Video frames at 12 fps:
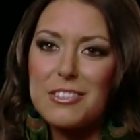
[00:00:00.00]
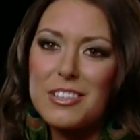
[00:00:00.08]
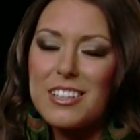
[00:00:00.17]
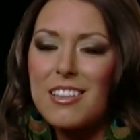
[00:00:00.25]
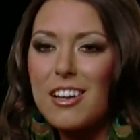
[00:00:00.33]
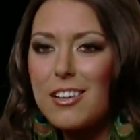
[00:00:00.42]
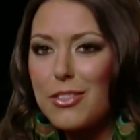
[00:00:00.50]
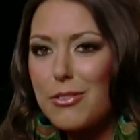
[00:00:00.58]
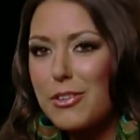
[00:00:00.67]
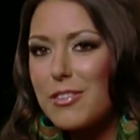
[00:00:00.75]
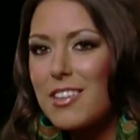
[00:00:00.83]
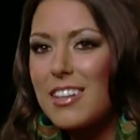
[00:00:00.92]
You can look
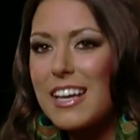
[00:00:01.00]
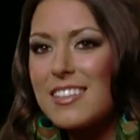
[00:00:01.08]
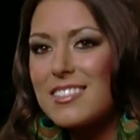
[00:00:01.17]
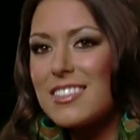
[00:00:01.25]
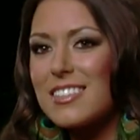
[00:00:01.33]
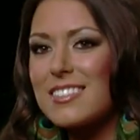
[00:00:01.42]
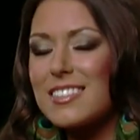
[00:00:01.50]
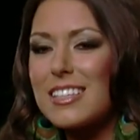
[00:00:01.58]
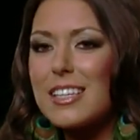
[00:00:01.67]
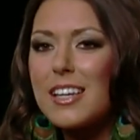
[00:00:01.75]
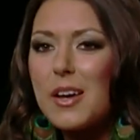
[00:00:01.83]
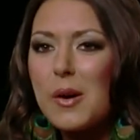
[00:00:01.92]
through the list and
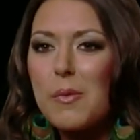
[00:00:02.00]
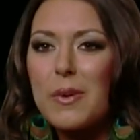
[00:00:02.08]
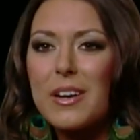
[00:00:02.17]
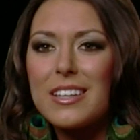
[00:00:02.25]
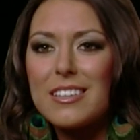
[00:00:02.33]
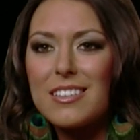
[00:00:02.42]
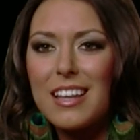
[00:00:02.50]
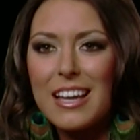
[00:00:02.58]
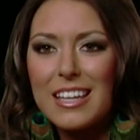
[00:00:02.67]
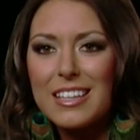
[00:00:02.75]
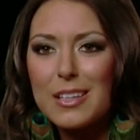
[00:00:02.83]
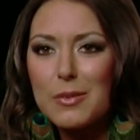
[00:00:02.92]
see what you
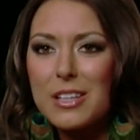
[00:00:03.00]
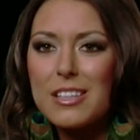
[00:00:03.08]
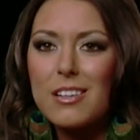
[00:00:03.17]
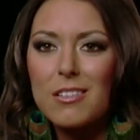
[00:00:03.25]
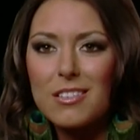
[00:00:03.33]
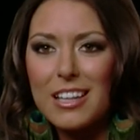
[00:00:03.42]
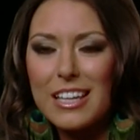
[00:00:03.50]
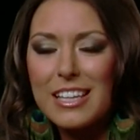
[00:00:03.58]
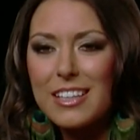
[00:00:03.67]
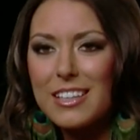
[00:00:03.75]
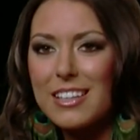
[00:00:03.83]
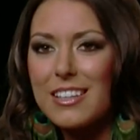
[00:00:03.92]
like and what you don't
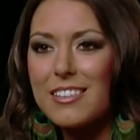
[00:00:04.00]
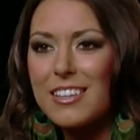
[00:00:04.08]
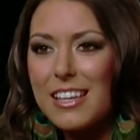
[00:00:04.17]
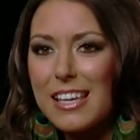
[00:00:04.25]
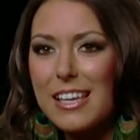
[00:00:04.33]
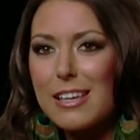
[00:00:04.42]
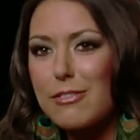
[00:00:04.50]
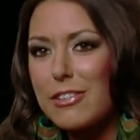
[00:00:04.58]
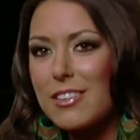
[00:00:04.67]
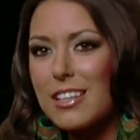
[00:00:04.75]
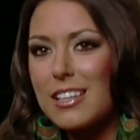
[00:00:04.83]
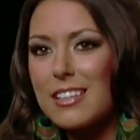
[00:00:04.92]
like, and if you
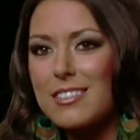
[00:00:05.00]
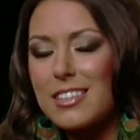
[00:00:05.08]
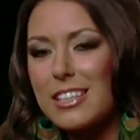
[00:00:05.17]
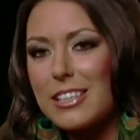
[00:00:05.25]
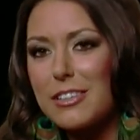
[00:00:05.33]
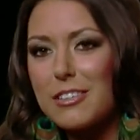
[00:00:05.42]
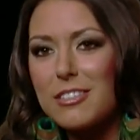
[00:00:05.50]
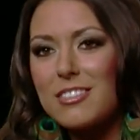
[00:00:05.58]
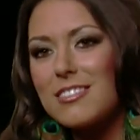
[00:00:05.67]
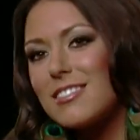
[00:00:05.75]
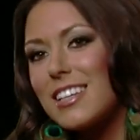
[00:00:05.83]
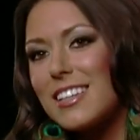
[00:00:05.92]
think he's cute,
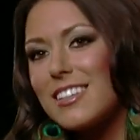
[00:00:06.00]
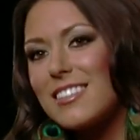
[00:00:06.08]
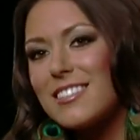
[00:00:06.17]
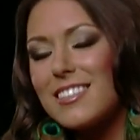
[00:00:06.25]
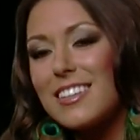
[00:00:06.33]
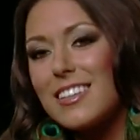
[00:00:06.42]
and